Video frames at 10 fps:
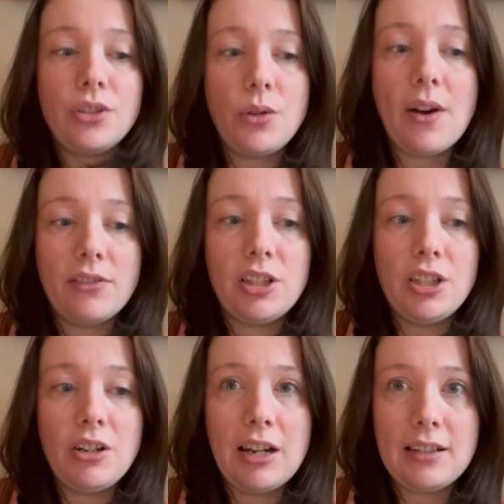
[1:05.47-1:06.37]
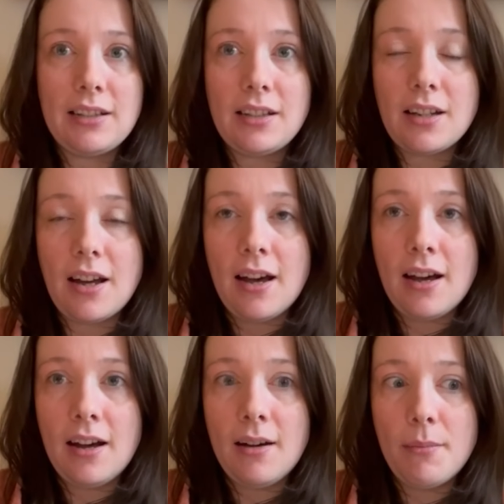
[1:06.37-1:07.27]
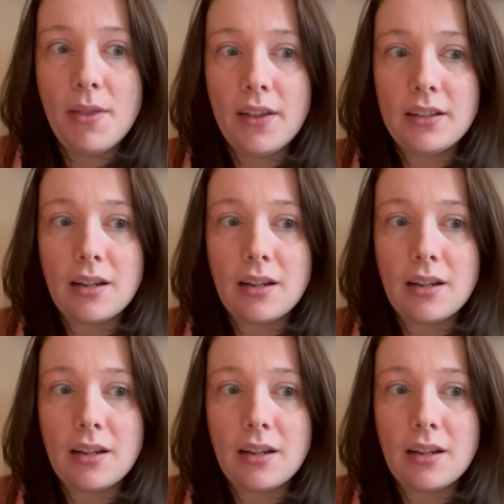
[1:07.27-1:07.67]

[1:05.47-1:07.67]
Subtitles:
do have a to-do list that